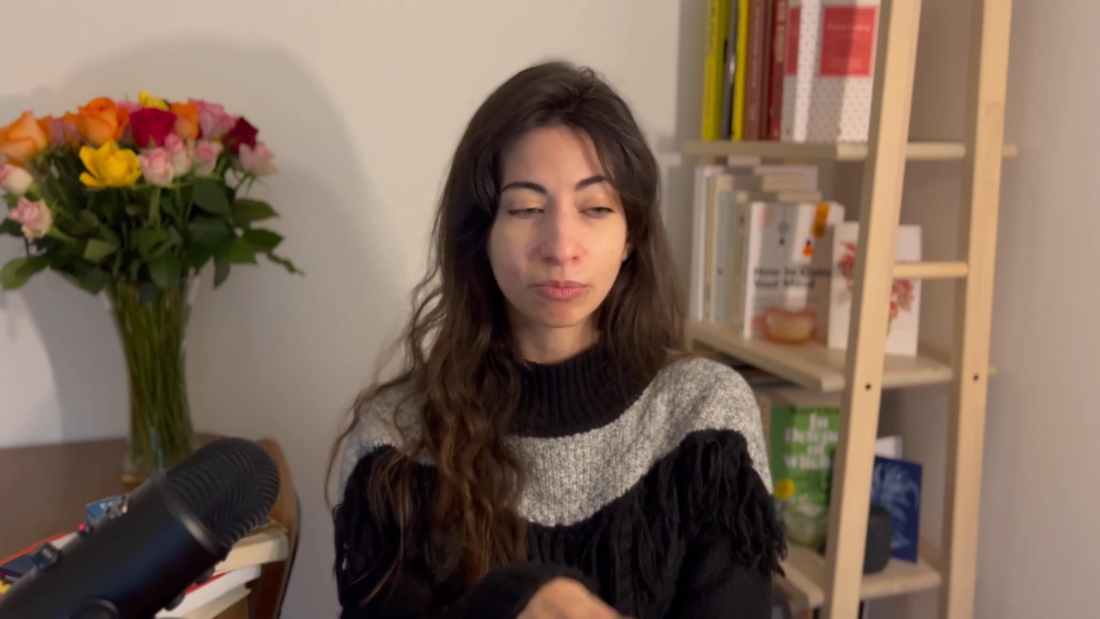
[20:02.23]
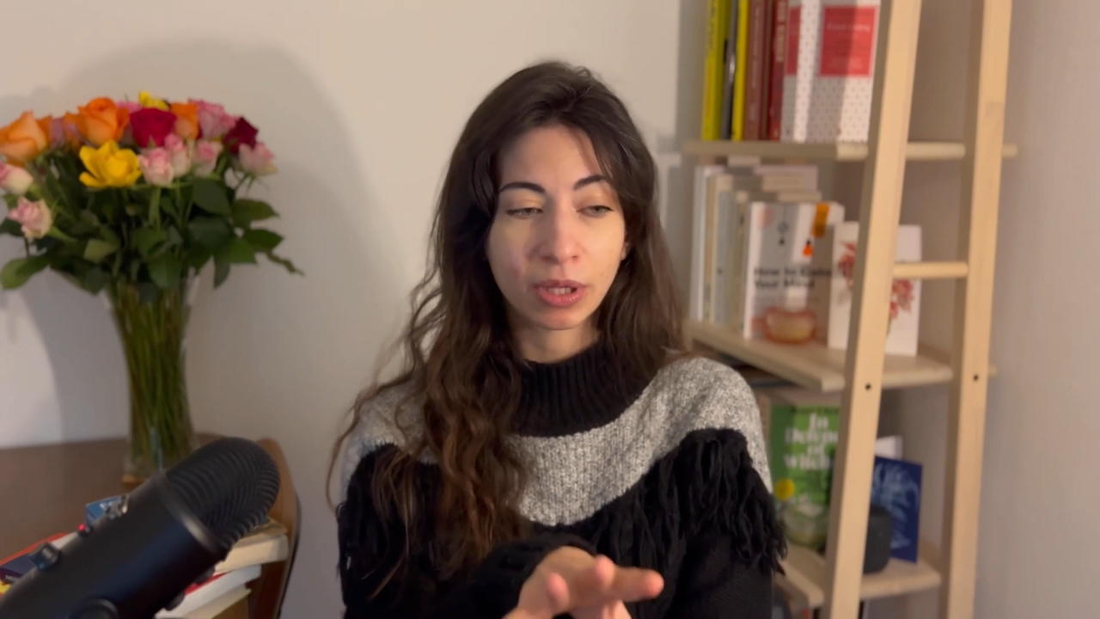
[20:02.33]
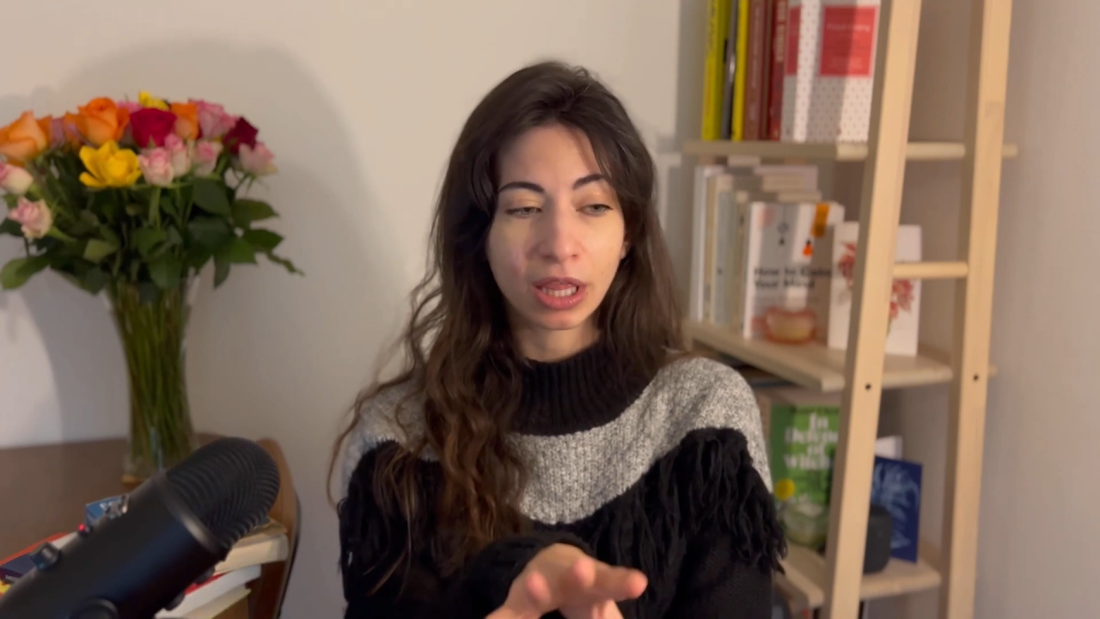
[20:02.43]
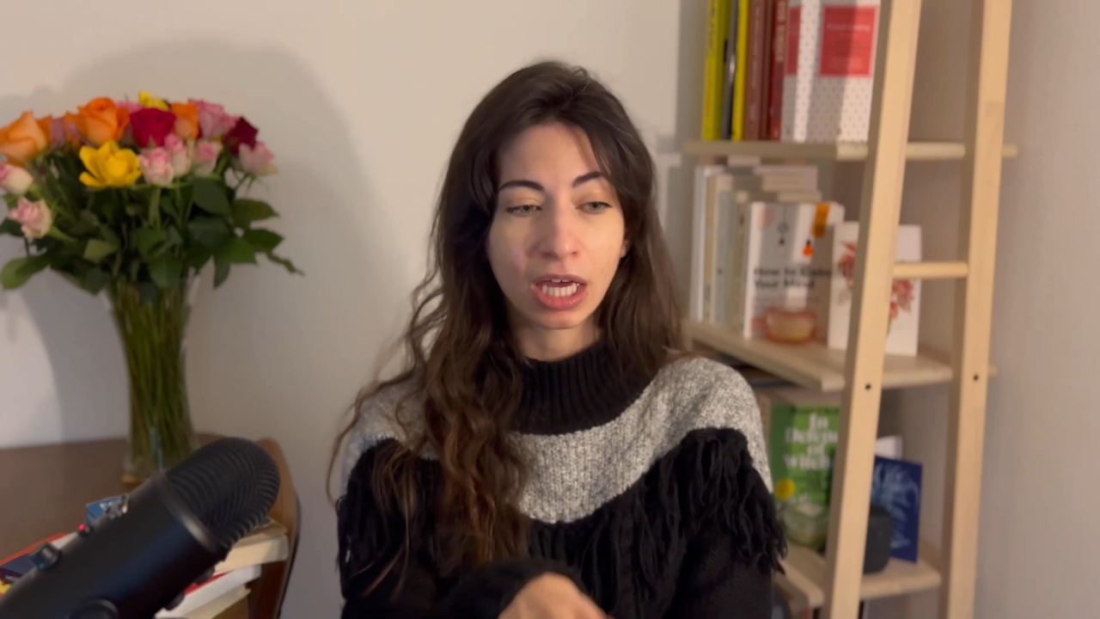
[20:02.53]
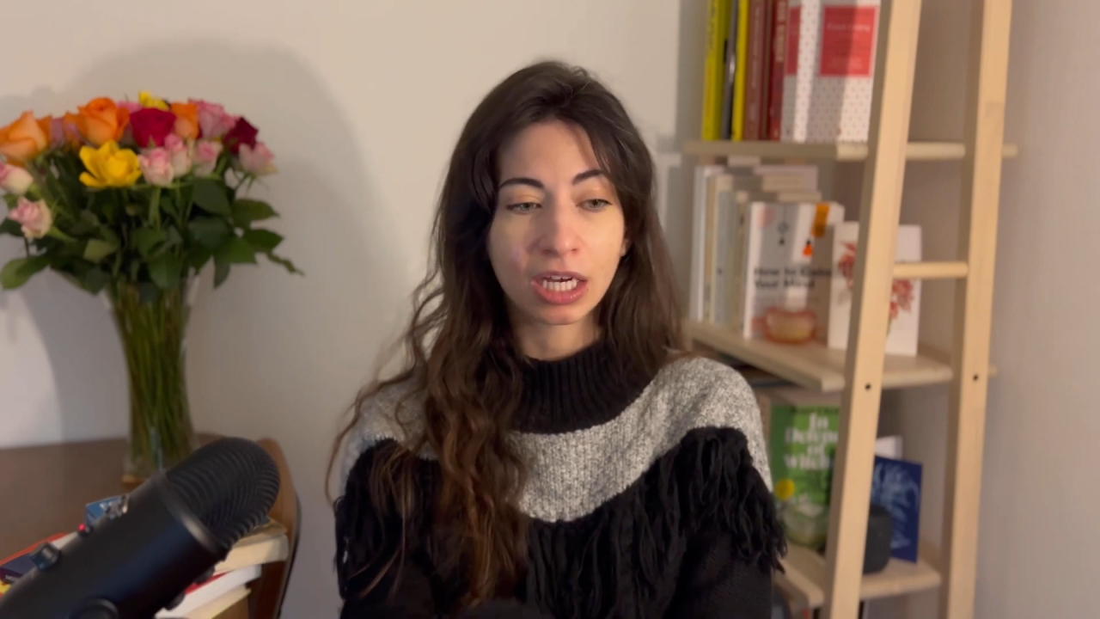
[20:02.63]

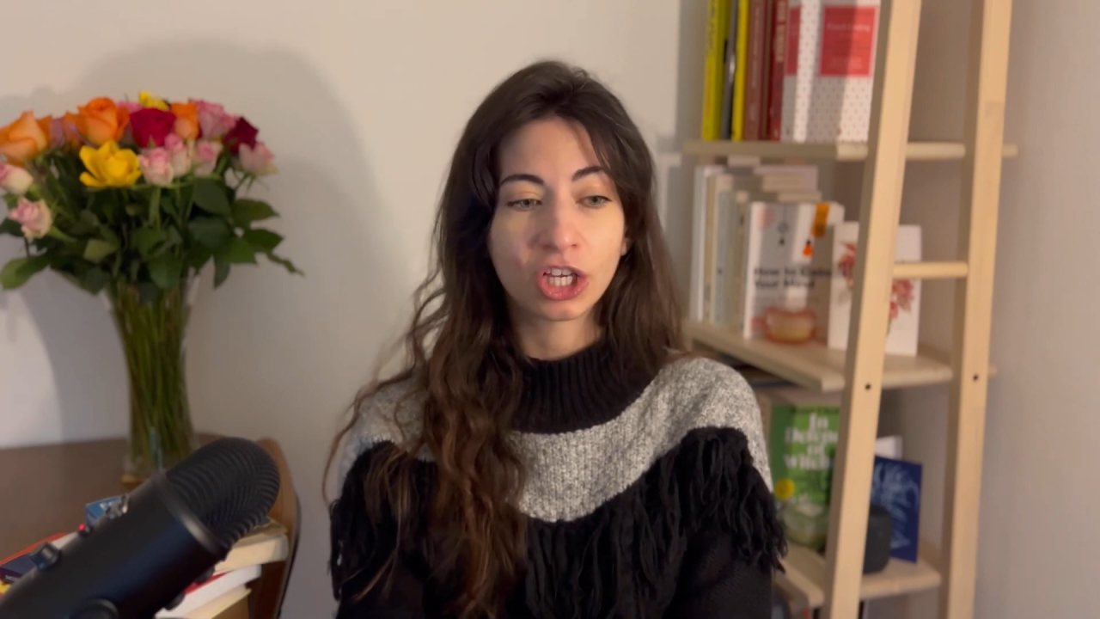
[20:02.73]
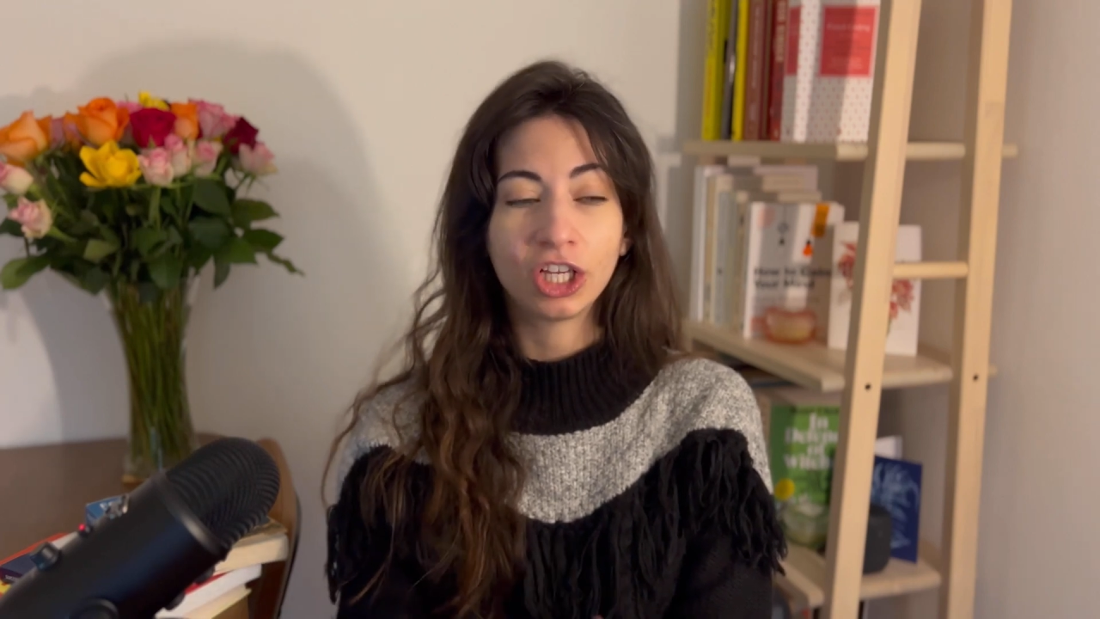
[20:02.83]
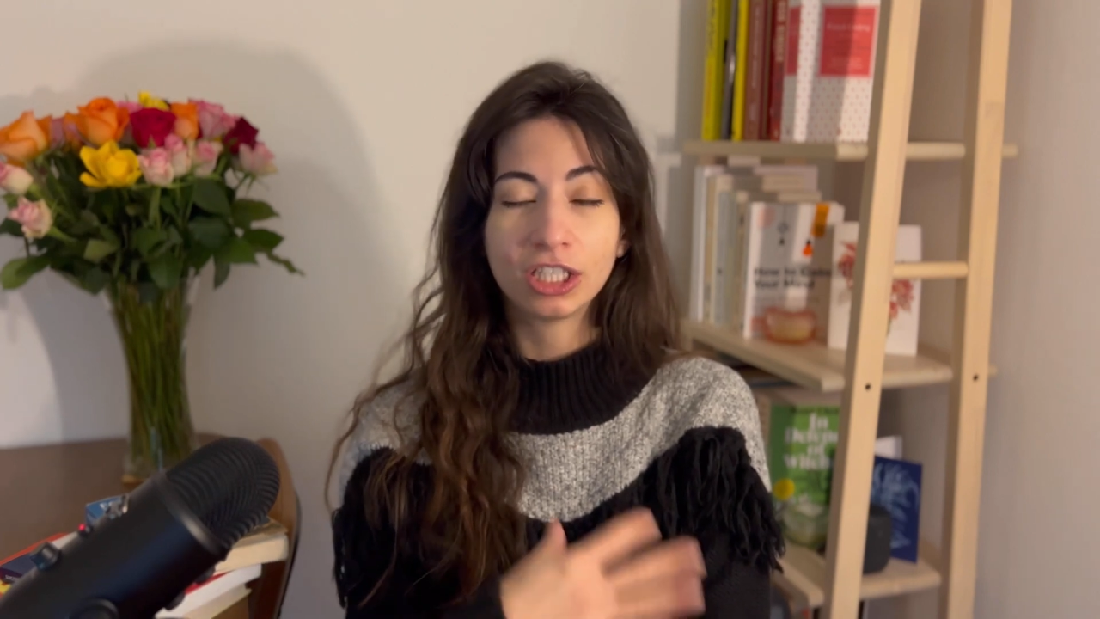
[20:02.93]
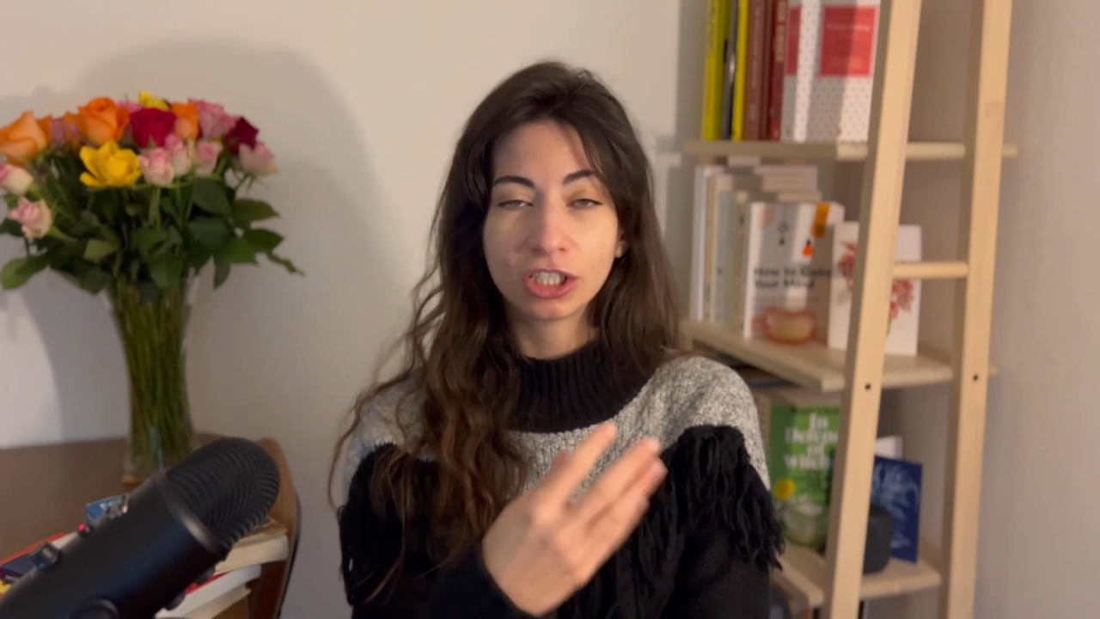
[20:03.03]
but then you need